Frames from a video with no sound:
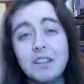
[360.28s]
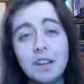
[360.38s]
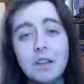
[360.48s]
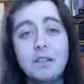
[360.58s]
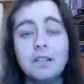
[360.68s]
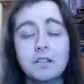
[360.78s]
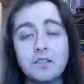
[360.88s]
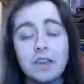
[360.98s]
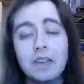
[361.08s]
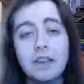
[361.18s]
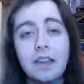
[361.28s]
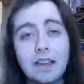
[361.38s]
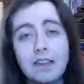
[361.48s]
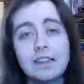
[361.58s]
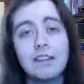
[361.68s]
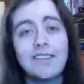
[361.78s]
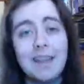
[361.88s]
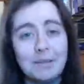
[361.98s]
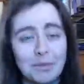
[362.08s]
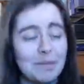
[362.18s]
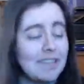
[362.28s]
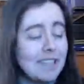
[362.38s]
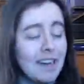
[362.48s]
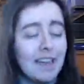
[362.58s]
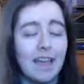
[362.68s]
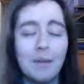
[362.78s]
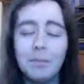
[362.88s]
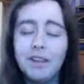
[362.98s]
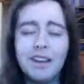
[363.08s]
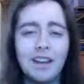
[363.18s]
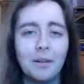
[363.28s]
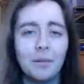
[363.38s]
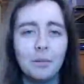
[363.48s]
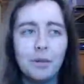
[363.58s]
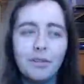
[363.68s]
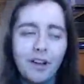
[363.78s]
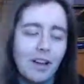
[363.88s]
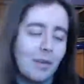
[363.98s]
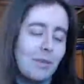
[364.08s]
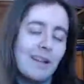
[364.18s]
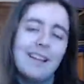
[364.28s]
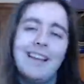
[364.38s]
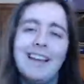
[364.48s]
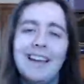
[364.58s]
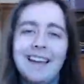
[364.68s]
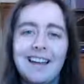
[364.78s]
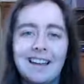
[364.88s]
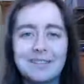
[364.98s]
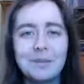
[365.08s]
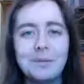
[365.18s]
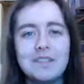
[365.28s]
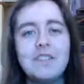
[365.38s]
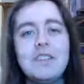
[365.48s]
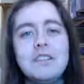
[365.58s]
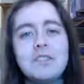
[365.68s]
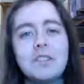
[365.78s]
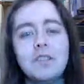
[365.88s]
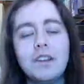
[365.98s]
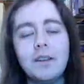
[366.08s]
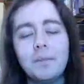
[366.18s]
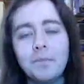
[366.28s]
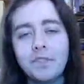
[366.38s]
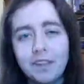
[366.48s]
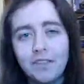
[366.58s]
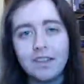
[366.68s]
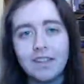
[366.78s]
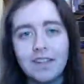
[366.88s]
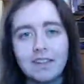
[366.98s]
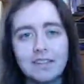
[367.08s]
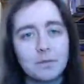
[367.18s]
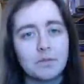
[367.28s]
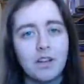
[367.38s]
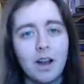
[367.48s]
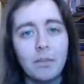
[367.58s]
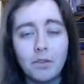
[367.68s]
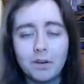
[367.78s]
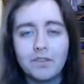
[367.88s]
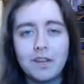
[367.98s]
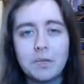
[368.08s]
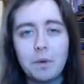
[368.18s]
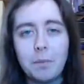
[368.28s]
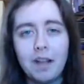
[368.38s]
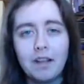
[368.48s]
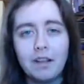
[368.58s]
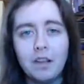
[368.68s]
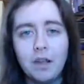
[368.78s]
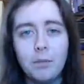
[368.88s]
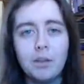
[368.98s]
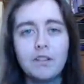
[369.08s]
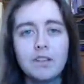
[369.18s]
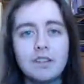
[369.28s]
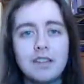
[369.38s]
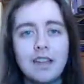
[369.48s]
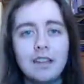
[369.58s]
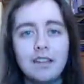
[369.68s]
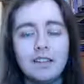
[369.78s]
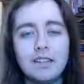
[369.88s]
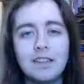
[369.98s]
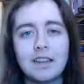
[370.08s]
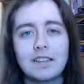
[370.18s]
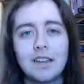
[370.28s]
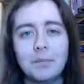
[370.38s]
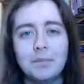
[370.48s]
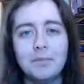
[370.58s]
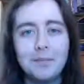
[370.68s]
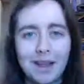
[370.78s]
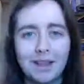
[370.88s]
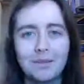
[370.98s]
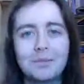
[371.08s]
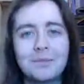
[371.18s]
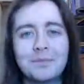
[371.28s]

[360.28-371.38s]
sit on the loading screen and get kicked out of games repeatedly again, but you know, we'll vibe. As always, if you did enjoy the video, give it a like, subscribe if you want to find your way back. Hope you all have a good day, and I'll see you next time. Bye.